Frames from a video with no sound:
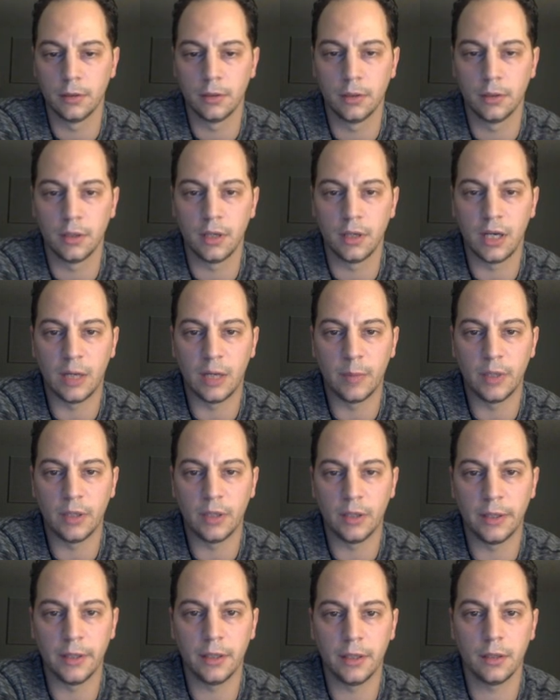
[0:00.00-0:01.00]
Comic
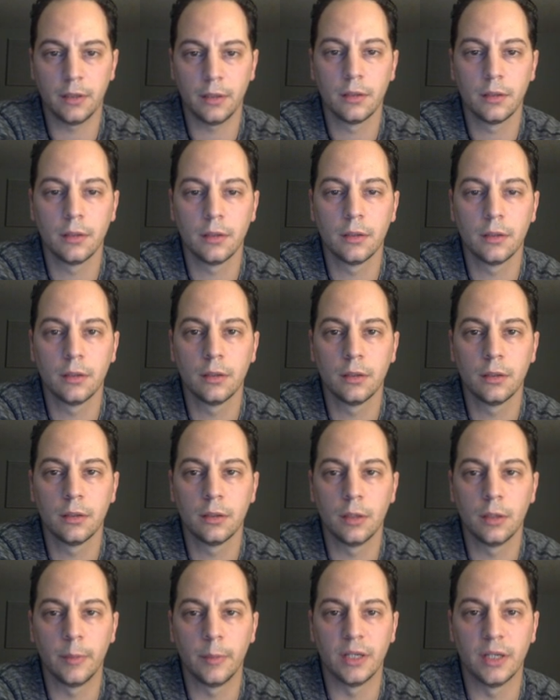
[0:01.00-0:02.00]
Connects.
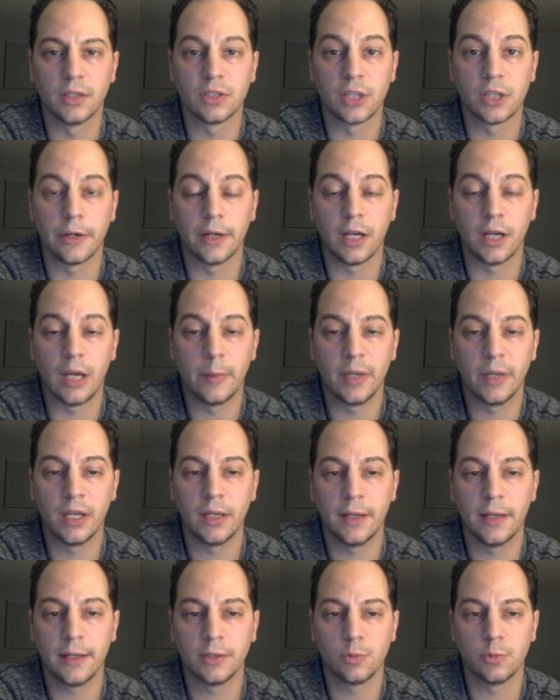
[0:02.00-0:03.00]
We
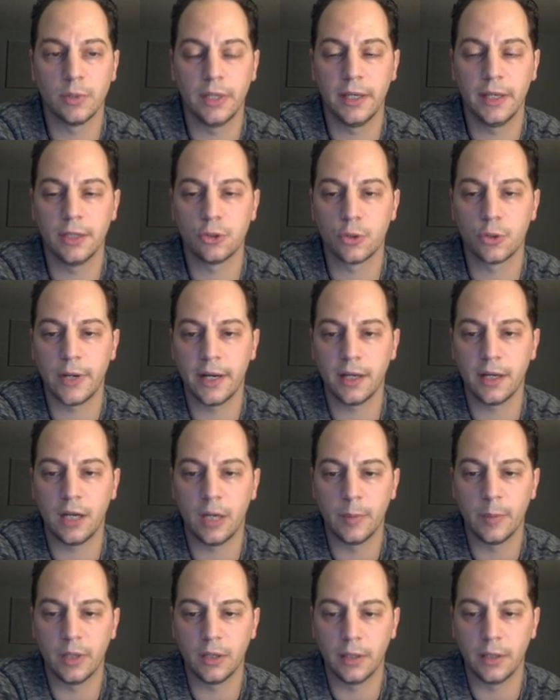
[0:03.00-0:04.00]
can't track
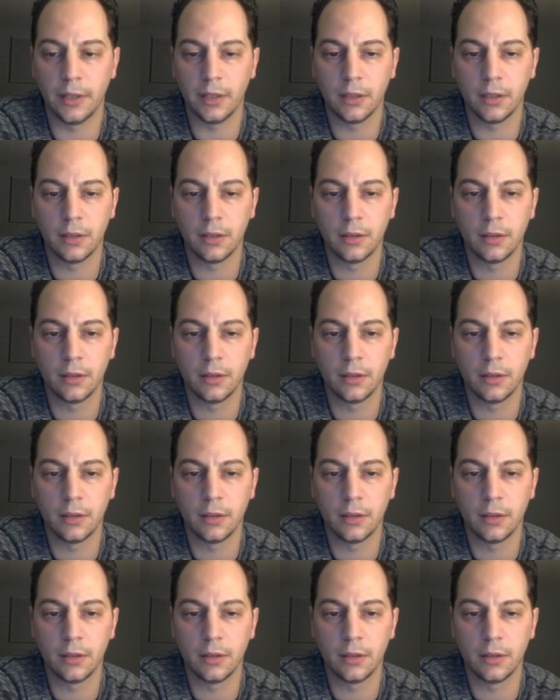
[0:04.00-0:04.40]
Comic Link.